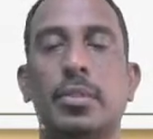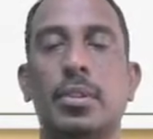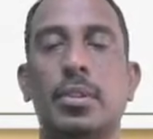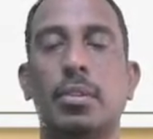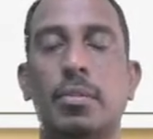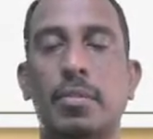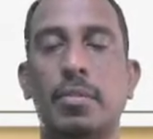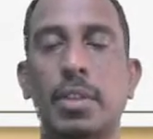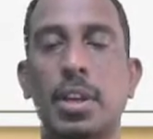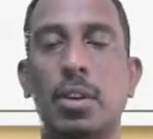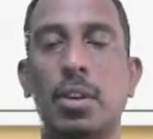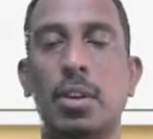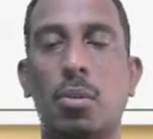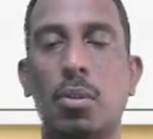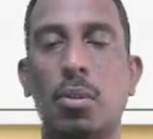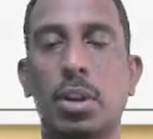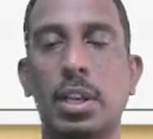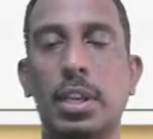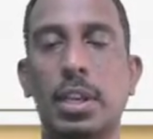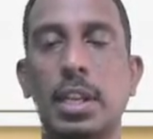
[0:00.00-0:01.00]
where
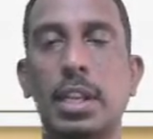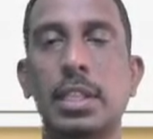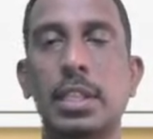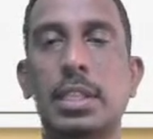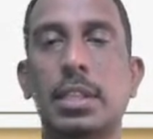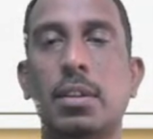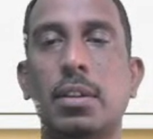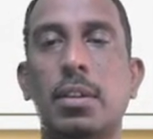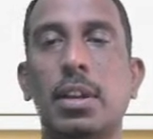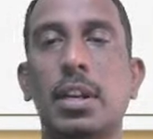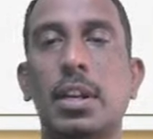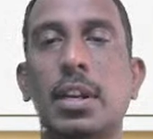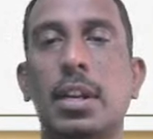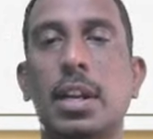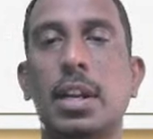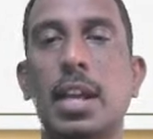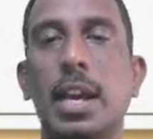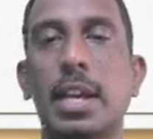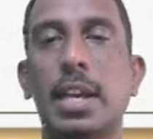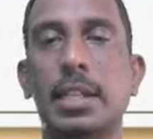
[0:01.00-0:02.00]
auricles are in
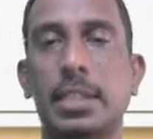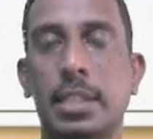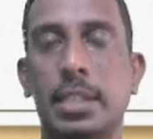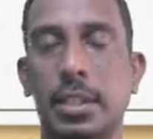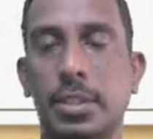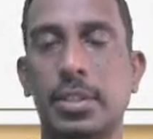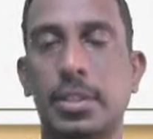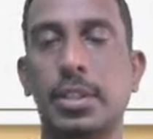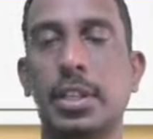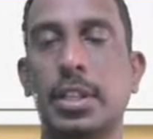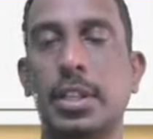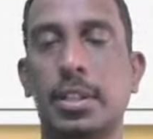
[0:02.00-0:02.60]
relaxed state.